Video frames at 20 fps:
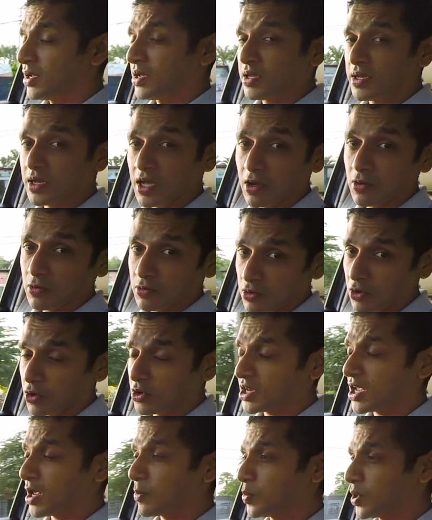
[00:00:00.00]
Now, don't
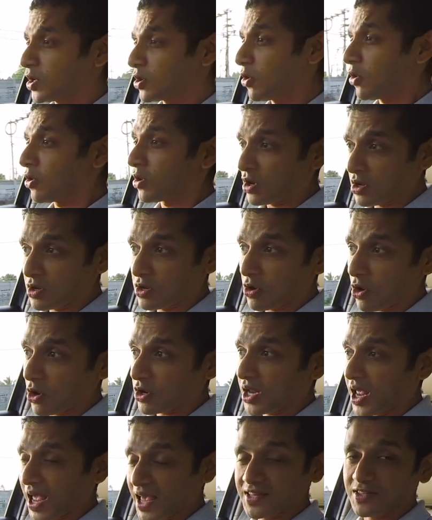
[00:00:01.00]
get me wrong, a lot
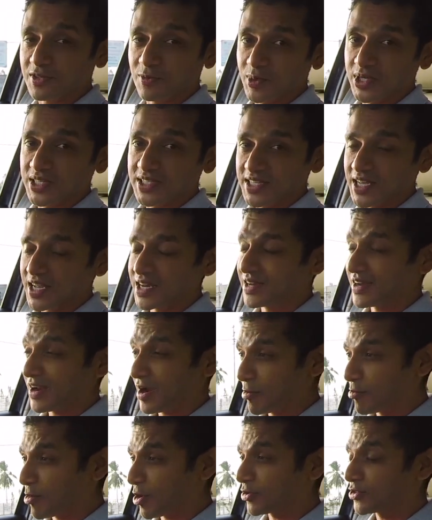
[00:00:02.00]
has to be said
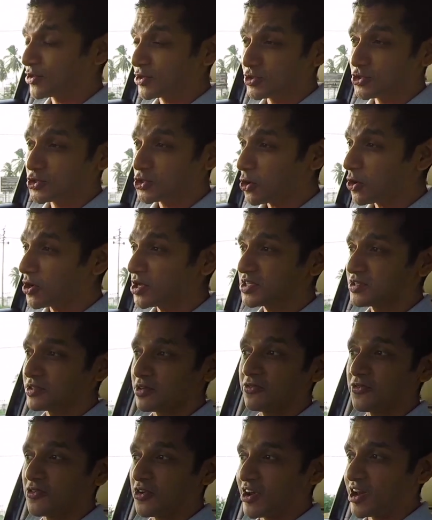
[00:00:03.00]
about the joys
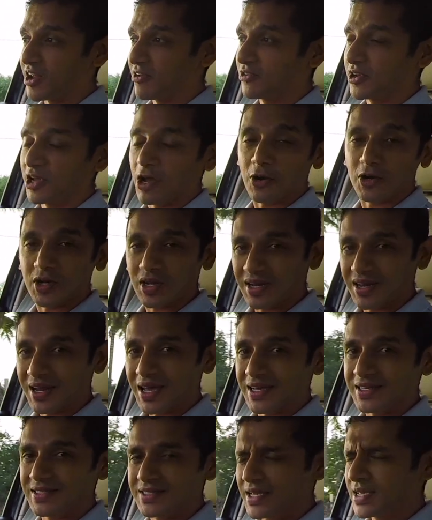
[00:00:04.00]
of revving out a
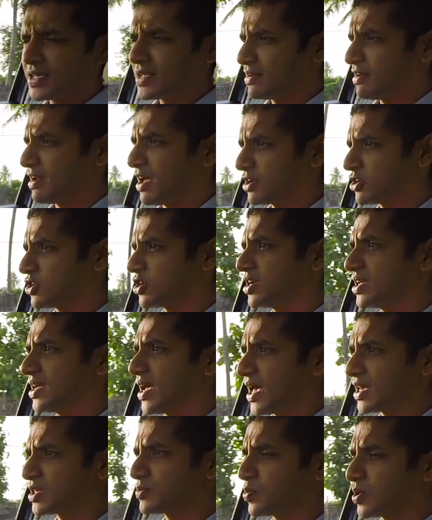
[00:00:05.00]
nice, naturally
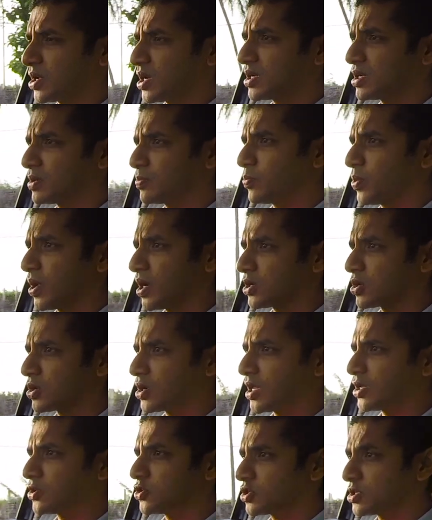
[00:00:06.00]
aspirated petrol
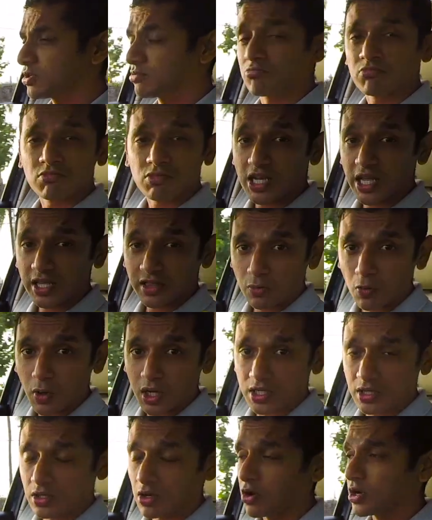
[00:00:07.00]
engine like the one
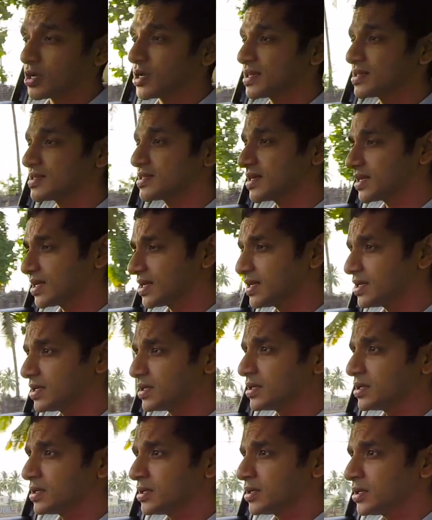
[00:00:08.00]
in the Honda City.
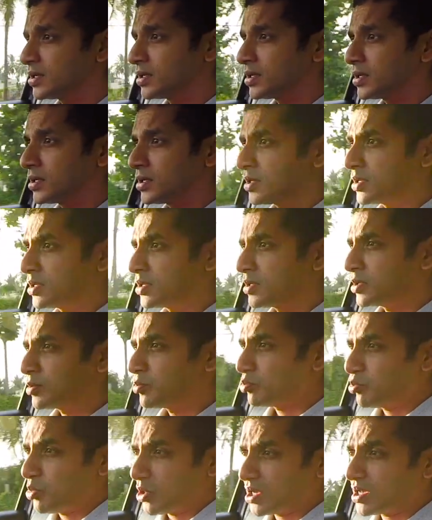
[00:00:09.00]

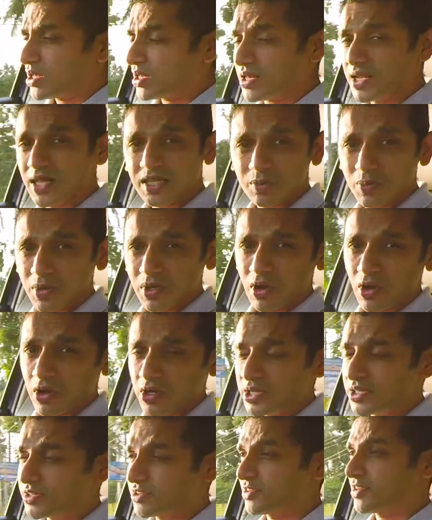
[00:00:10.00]
But let's be
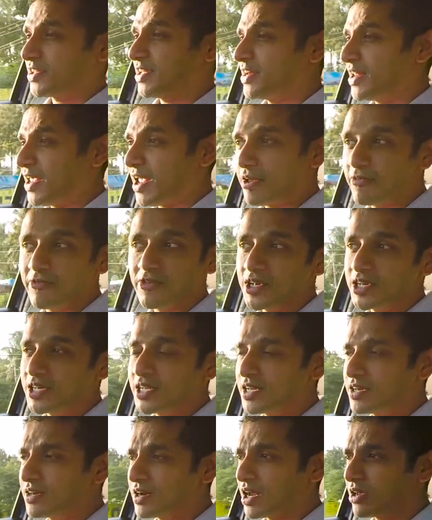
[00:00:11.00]
honest, in
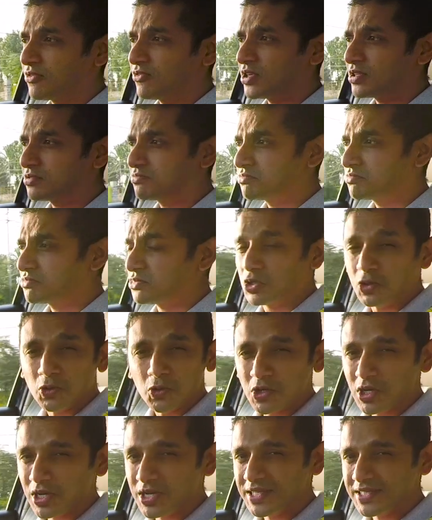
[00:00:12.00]
everyday driving, do you
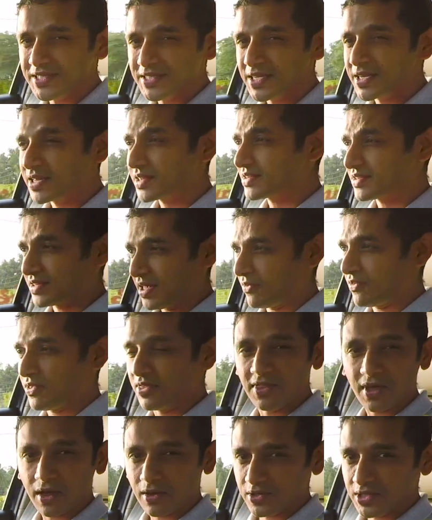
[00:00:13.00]
really sit at
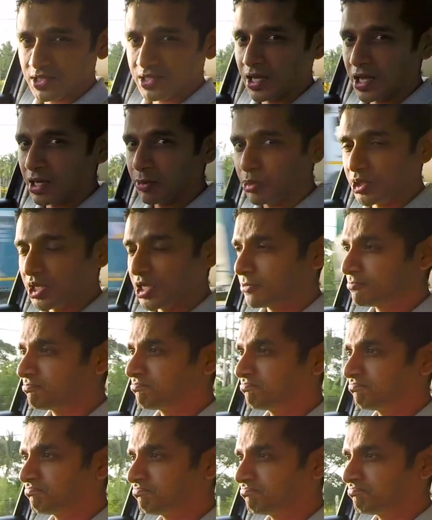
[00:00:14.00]
7,000 RPM?
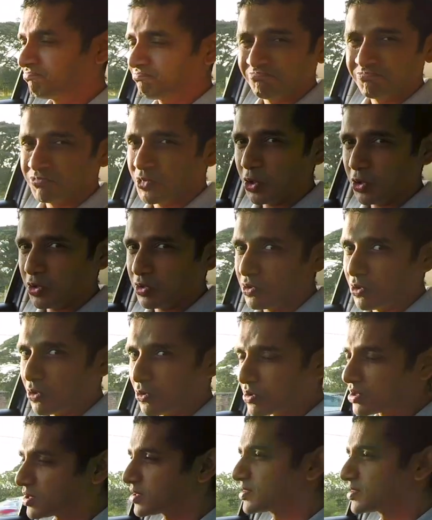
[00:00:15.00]
No, you don't.